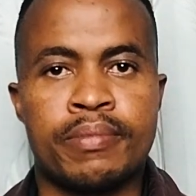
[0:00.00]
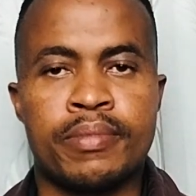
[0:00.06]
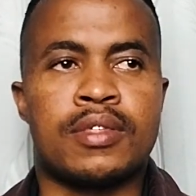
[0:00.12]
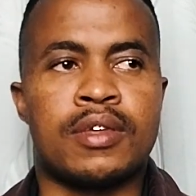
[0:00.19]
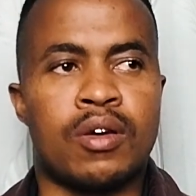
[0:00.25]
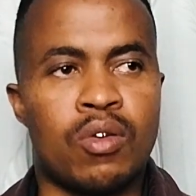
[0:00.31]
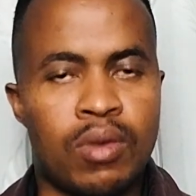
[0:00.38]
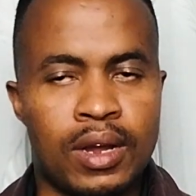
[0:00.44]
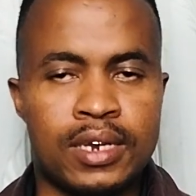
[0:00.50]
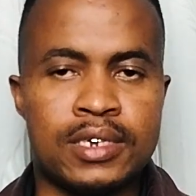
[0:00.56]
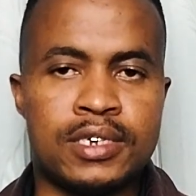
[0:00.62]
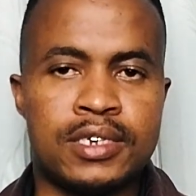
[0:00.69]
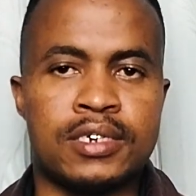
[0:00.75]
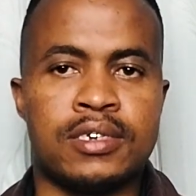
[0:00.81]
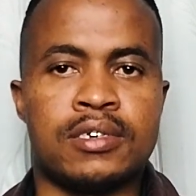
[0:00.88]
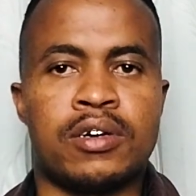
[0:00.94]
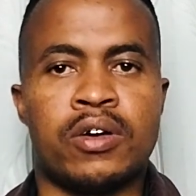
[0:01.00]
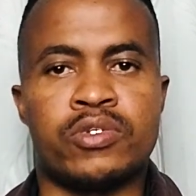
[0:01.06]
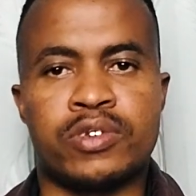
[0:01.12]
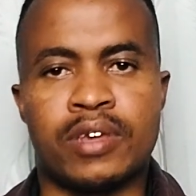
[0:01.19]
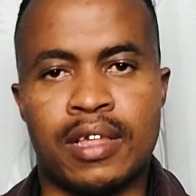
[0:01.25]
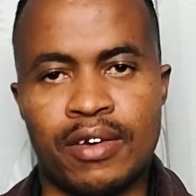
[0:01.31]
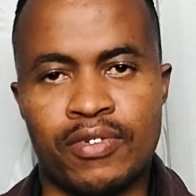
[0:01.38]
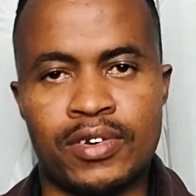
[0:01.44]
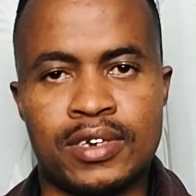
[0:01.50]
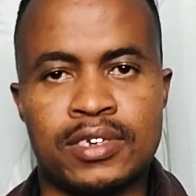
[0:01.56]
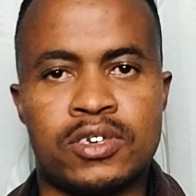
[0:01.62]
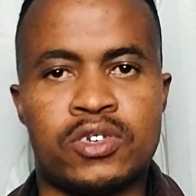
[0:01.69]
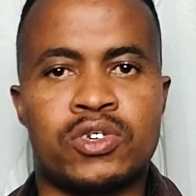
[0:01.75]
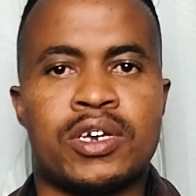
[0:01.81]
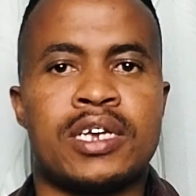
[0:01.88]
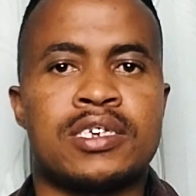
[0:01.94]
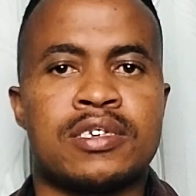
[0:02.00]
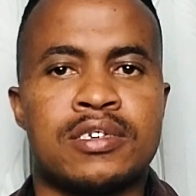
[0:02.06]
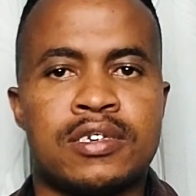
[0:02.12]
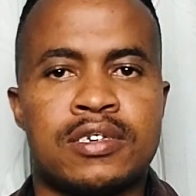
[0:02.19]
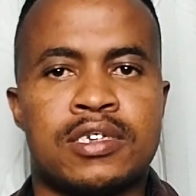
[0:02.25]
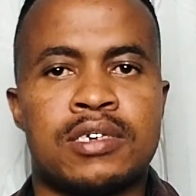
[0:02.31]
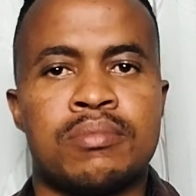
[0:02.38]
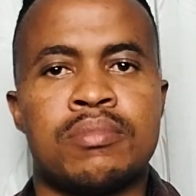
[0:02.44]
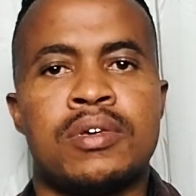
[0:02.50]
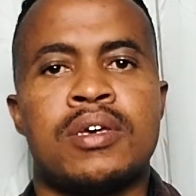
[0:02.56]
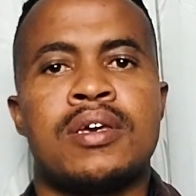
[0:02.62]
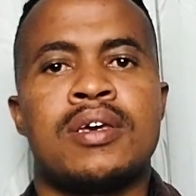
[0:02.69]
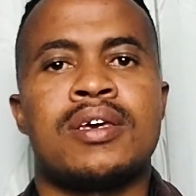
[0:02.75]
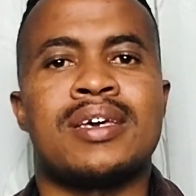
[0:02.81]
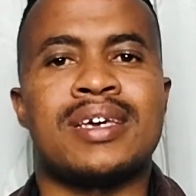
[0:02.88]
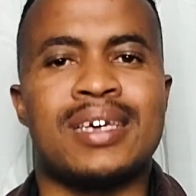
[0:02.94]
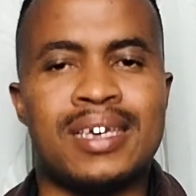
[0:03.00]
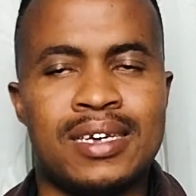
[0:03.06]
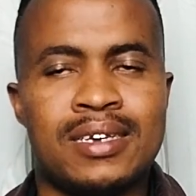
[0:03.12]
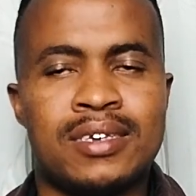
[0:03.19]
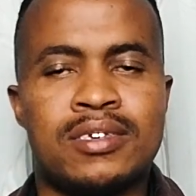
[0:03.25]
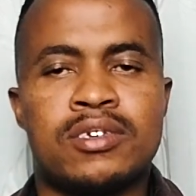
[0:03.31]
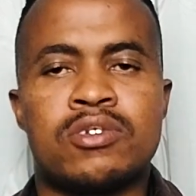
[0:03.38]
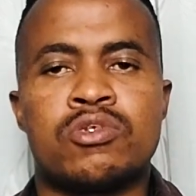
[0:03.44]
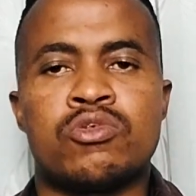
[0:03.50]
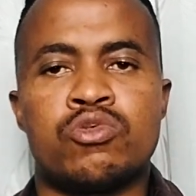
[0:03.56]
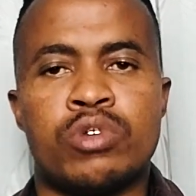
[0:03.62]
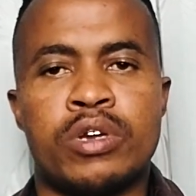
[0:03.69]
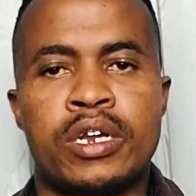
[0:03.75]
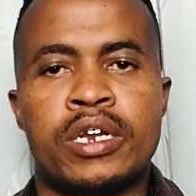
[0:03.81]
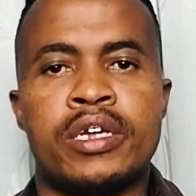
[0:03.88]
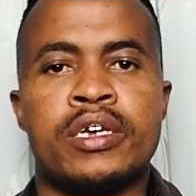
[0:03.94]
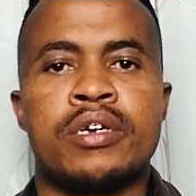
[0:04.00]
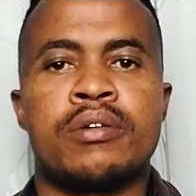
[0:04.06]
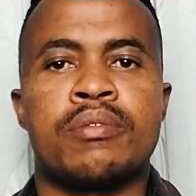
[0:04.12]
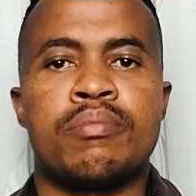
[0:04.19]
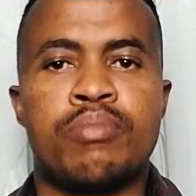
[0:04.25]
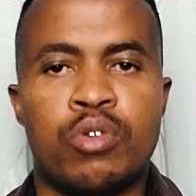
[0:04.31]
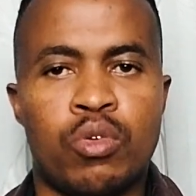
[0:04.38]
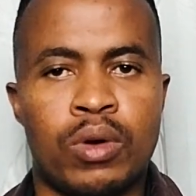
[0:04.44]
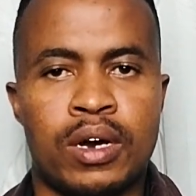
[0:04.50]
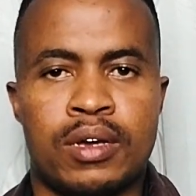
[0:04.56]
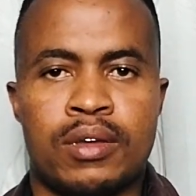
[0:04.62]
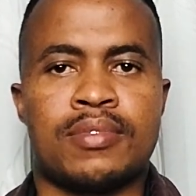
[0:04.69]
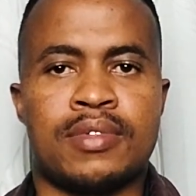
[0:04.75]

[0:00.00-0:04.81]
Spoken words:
The quality of South Africa's education system is really poor.